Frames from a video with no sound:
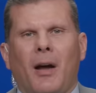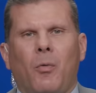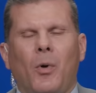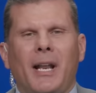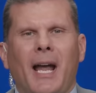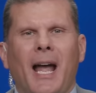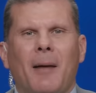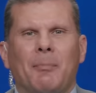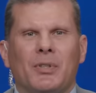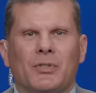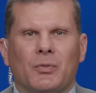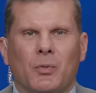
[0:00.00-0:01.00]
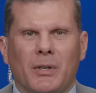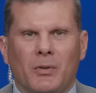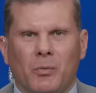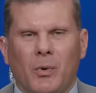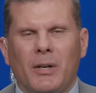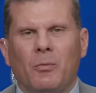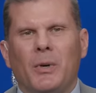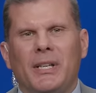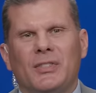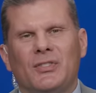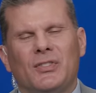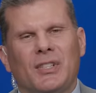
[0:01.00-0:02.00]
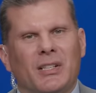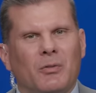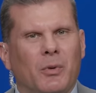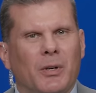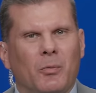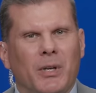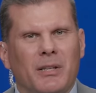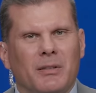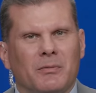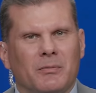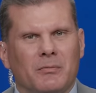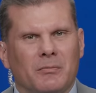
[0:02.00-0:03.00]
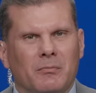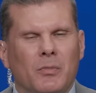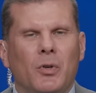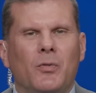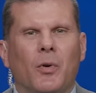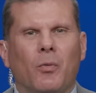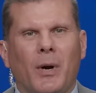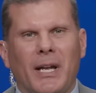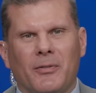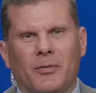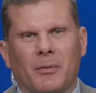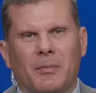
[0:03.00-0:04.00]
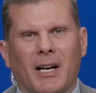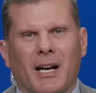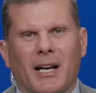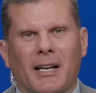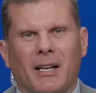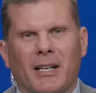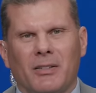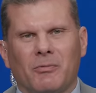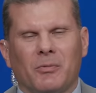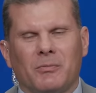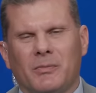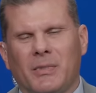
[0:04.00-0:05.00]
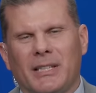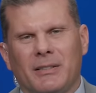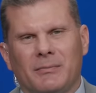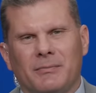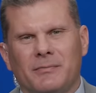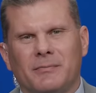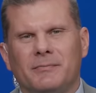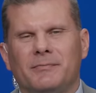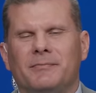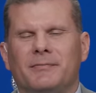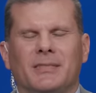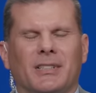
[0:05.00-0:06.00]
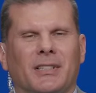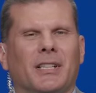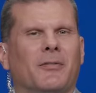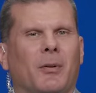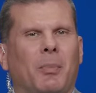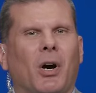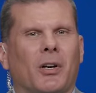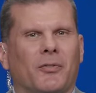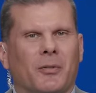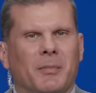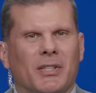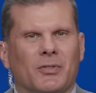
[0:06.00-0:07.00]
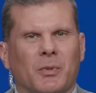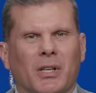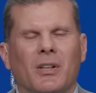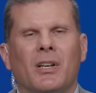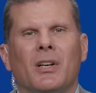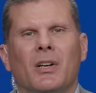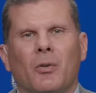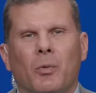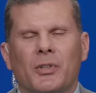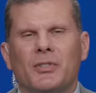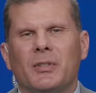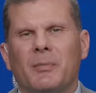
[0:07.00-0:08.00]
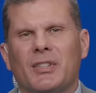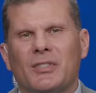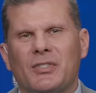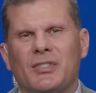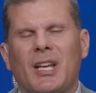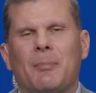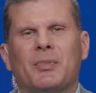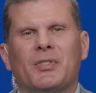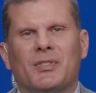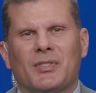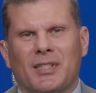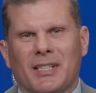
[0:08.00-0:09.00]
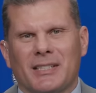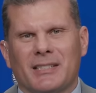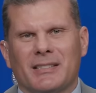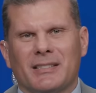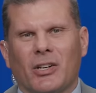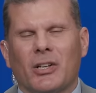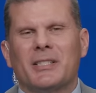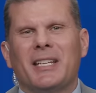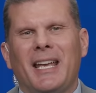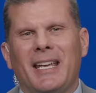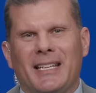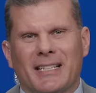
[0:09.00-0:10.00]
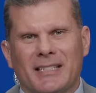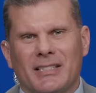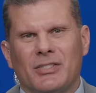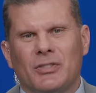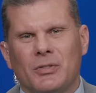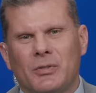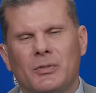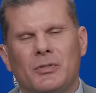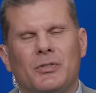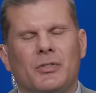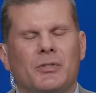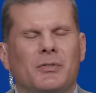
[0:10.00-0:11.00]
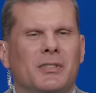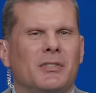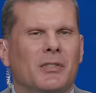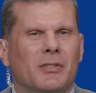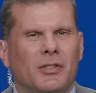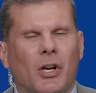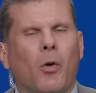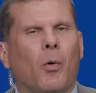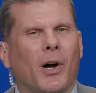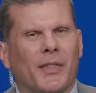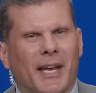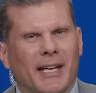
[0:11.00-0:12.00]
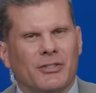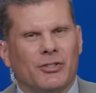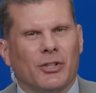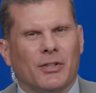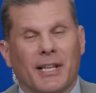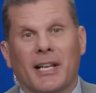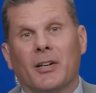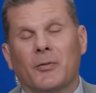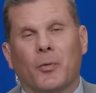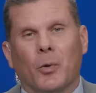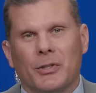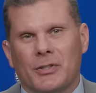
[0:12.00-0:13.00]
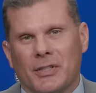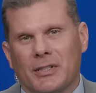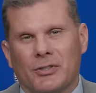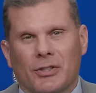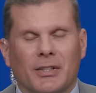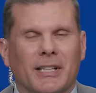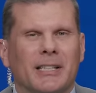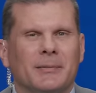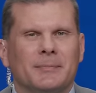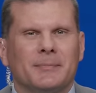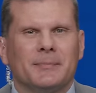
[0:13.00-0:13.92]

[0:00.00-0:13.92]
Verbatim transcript: What happens when we sin, when we move away from God, we live apart from His will? What are some of the steps that are taken to go on that journey, that unfortunate journey?